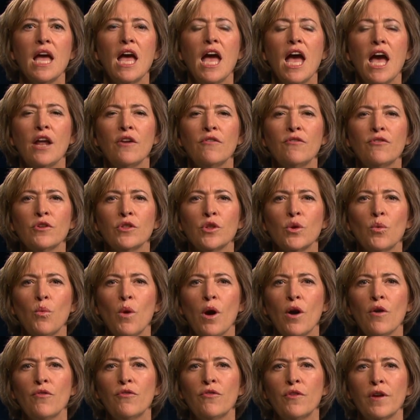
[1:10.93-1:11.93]
and for the
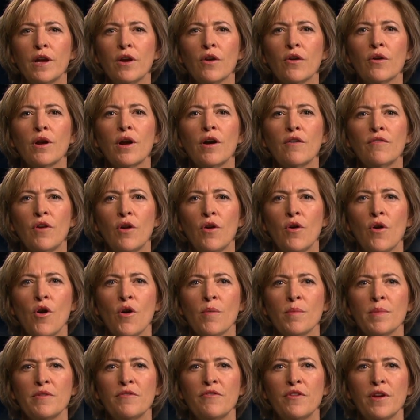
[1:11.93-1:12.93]
welfare of our
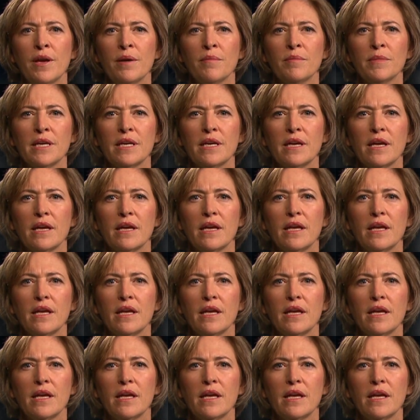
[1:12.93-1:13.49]
Army family,